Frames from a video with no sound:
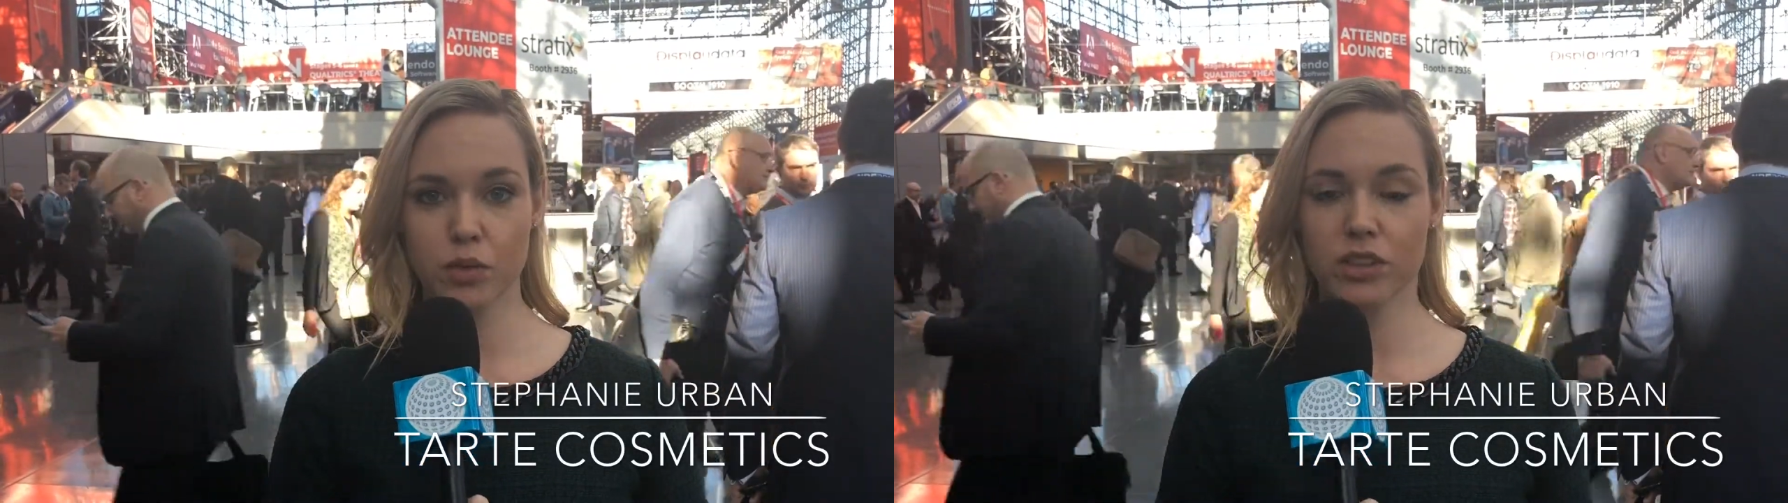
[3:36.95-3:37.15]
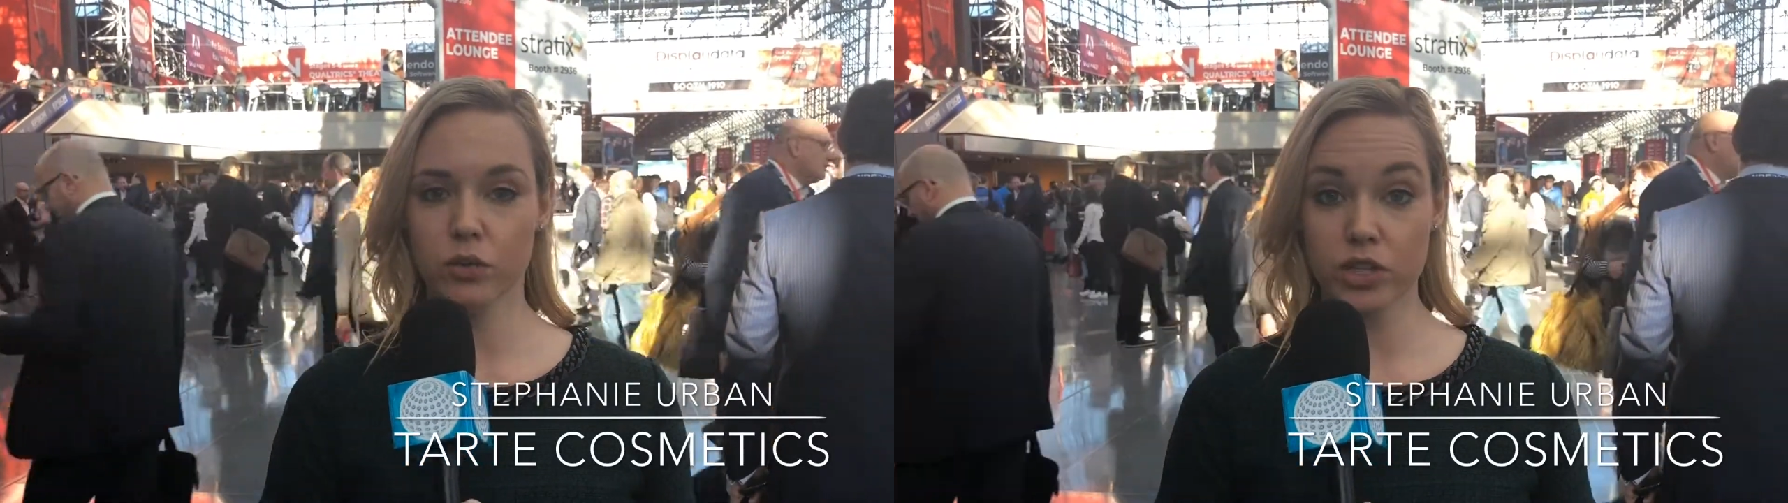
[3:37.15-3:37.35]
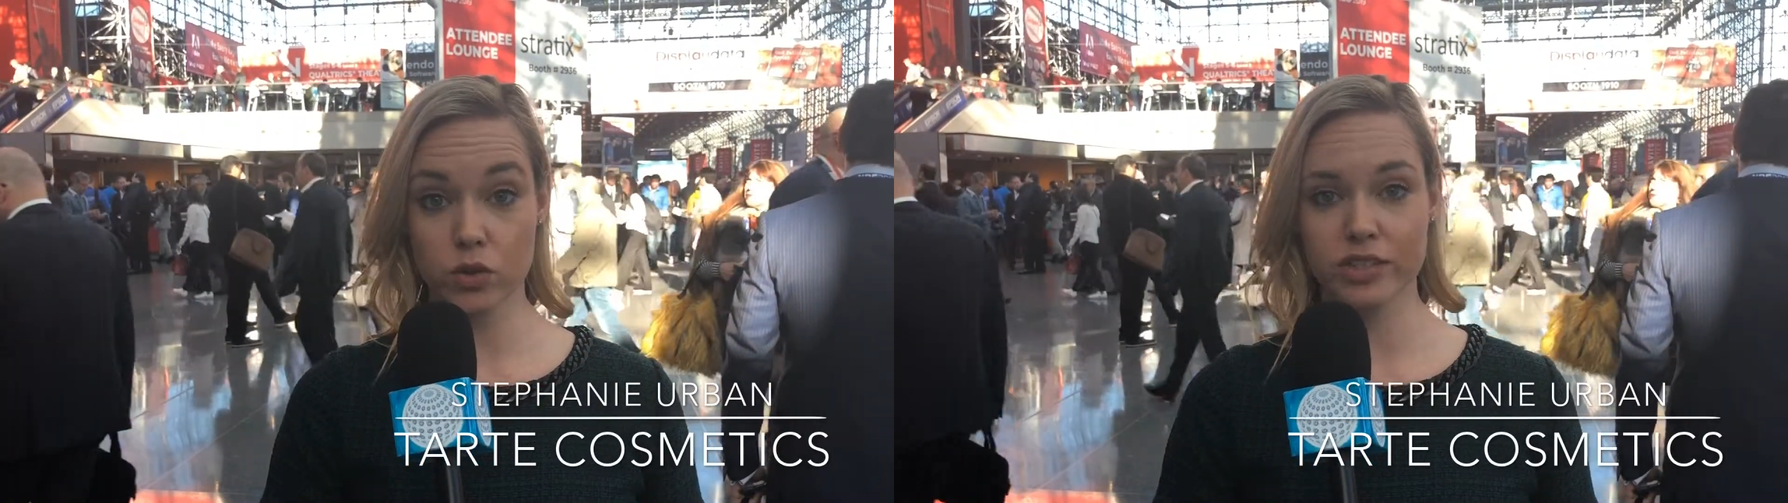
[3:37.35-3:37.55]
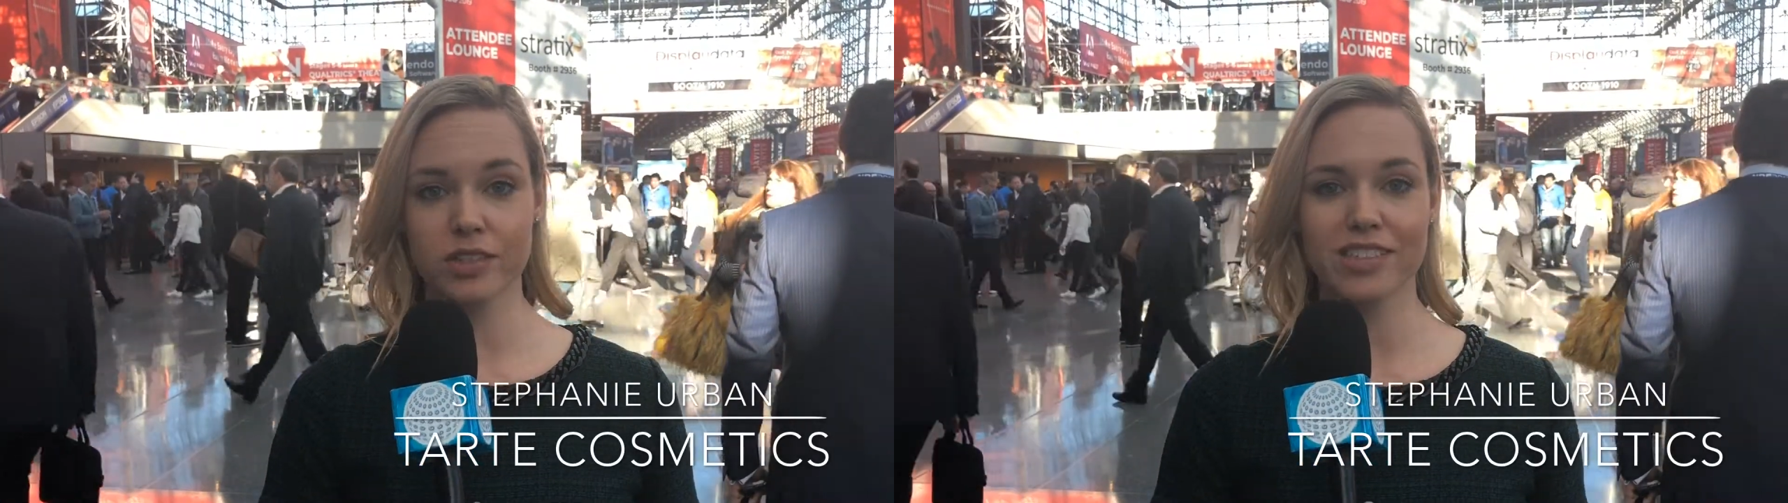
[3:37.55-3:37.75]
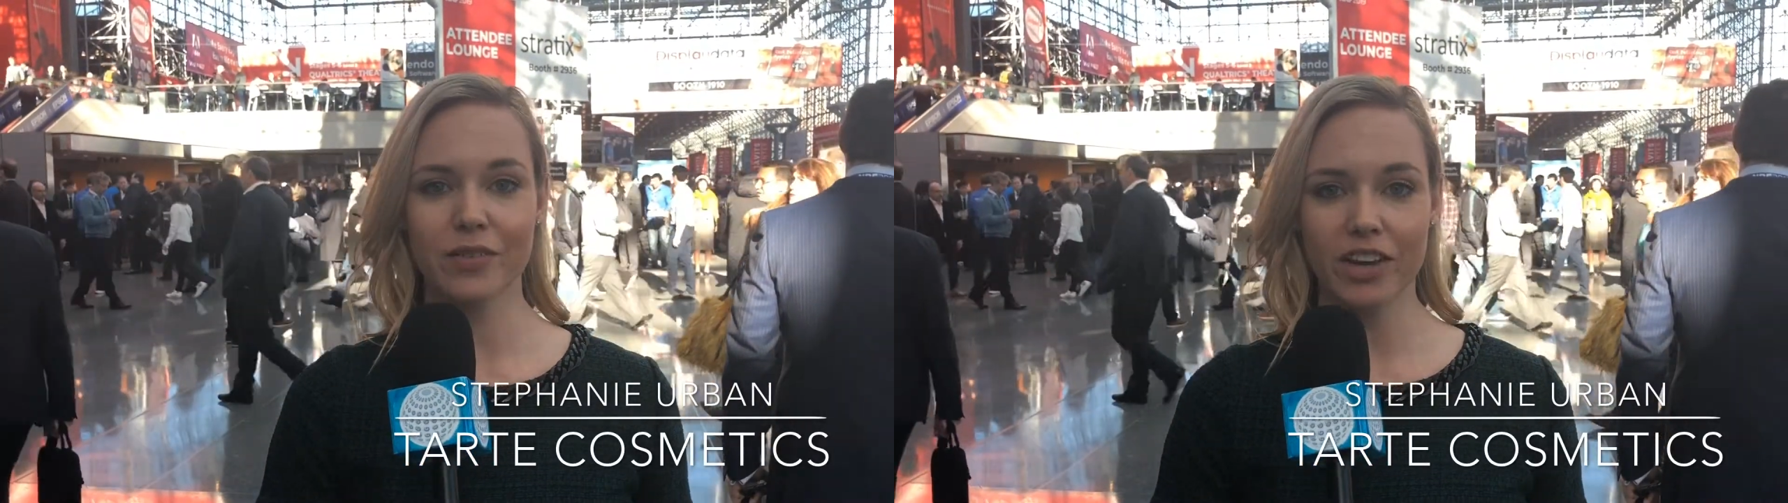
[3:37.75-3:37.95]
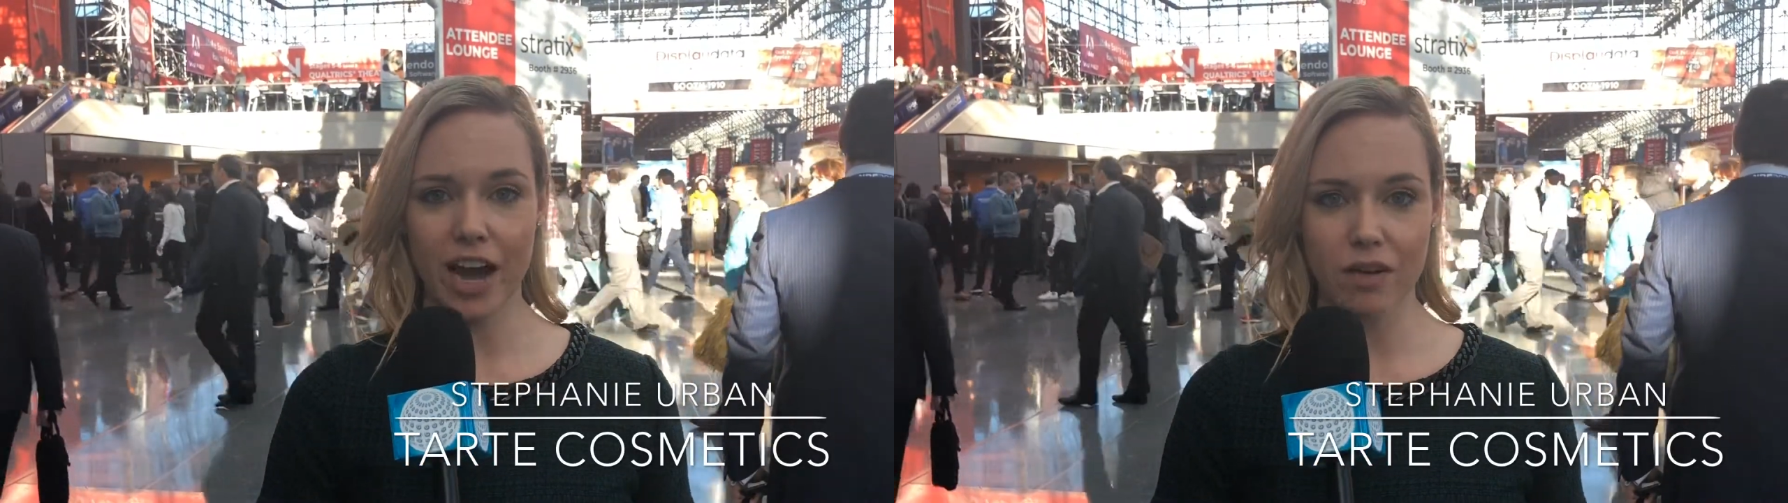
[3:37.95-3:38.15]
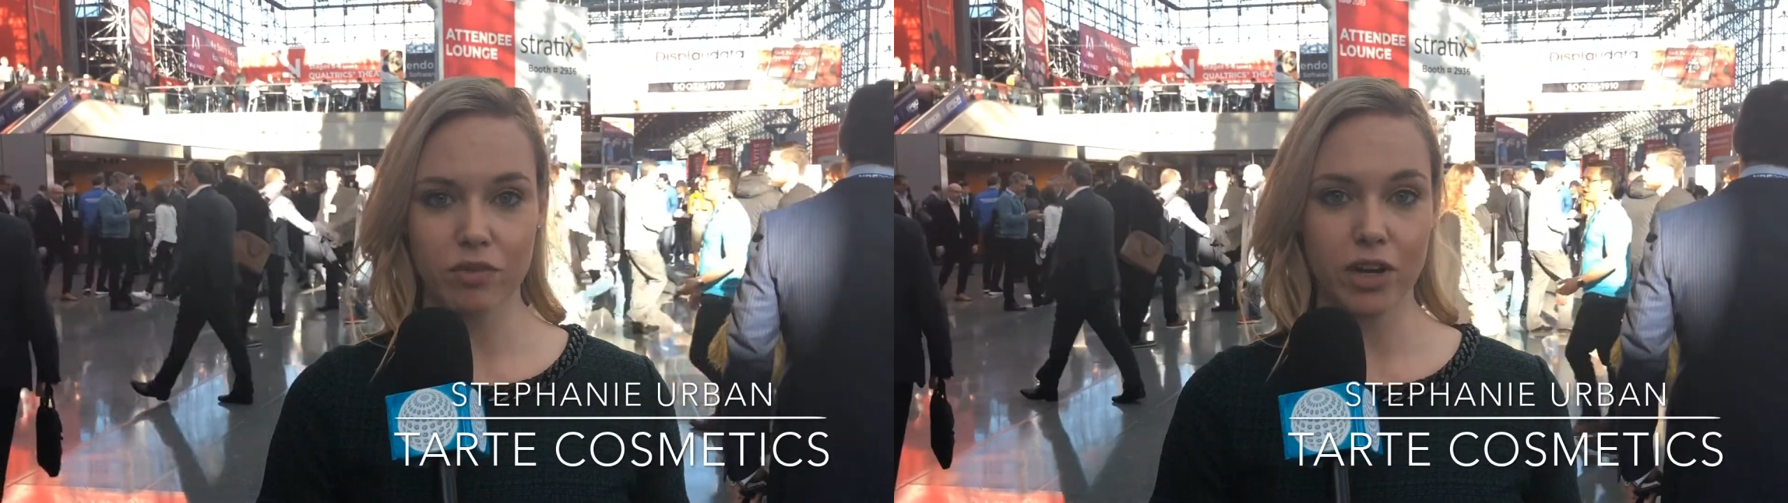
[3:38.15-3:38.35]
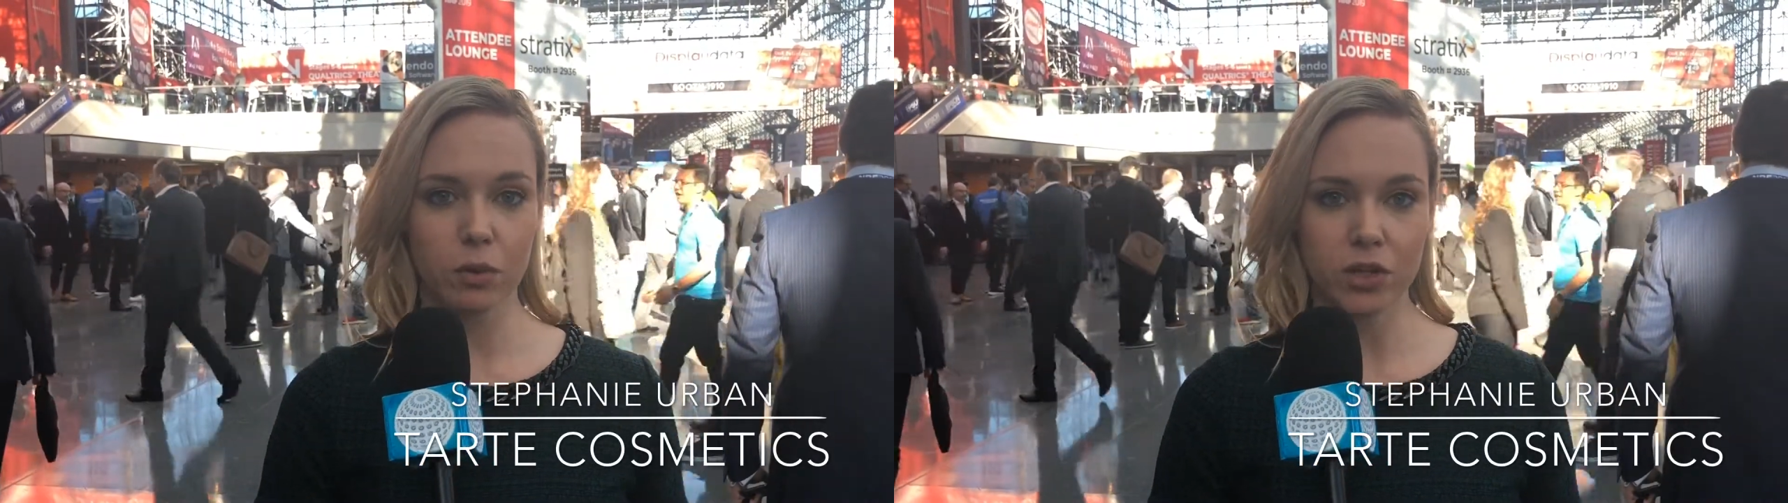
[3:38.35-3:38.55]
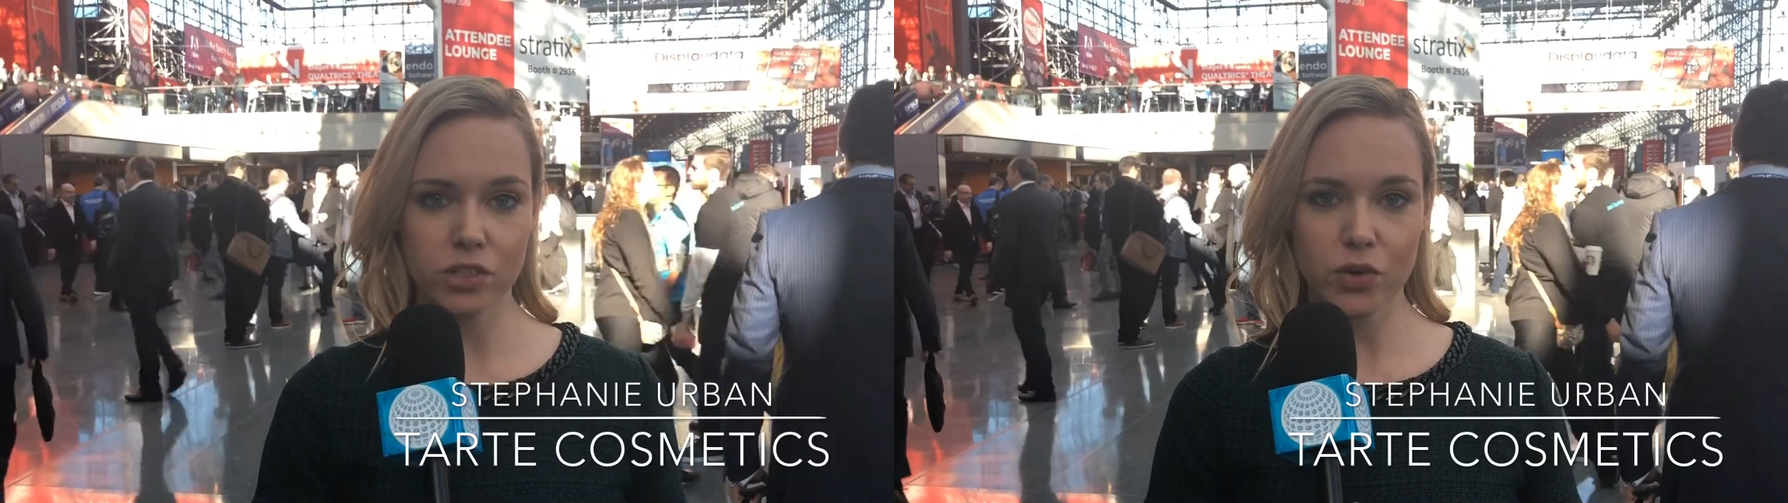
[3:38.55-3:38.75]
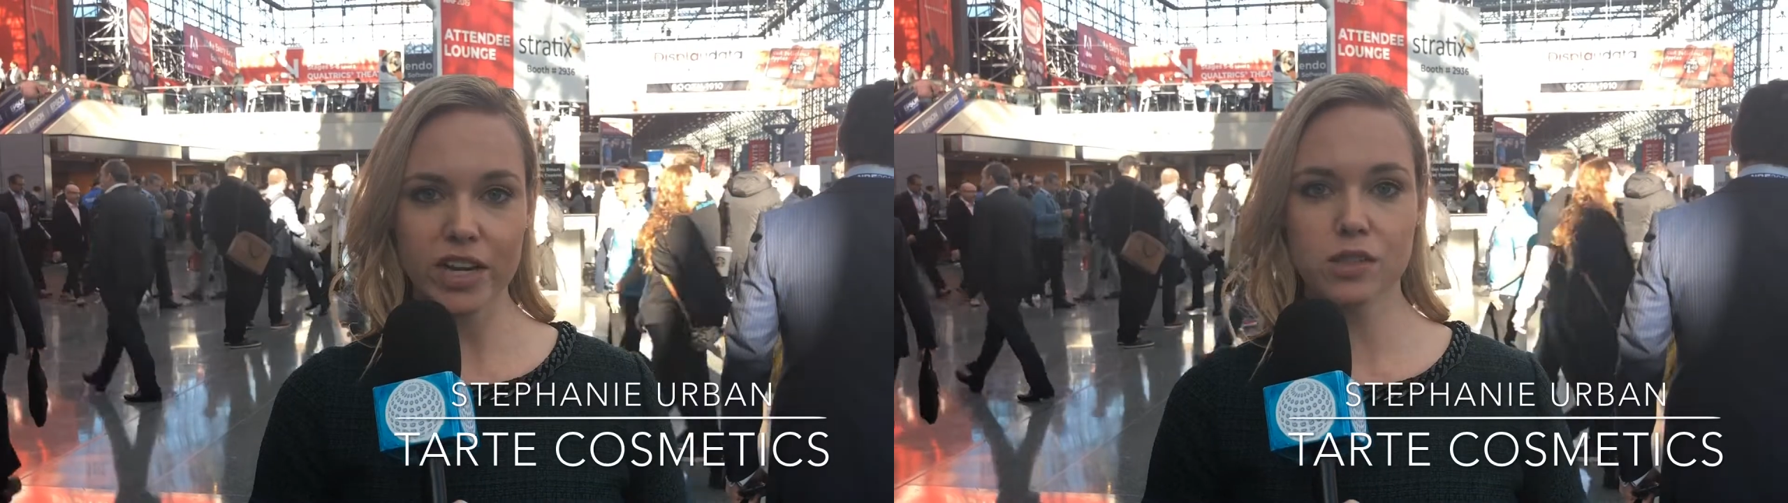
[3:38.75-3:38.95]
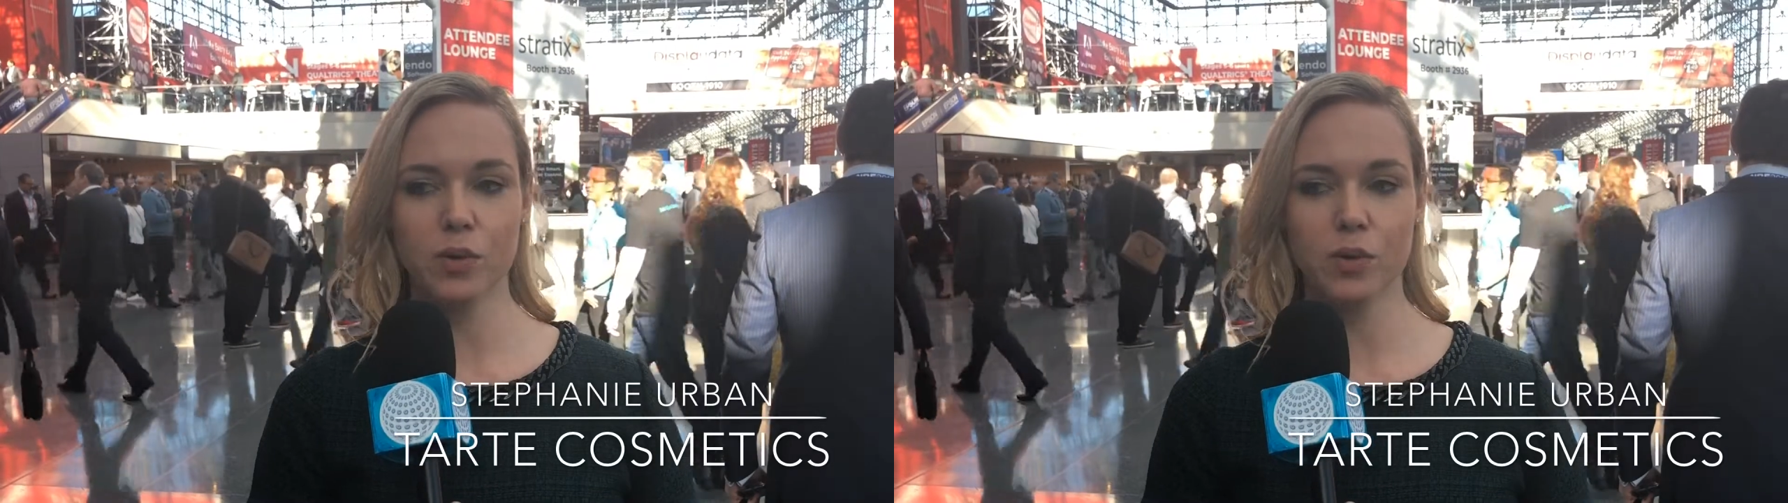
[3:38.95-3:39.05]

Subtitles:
with the resources that we have available to us?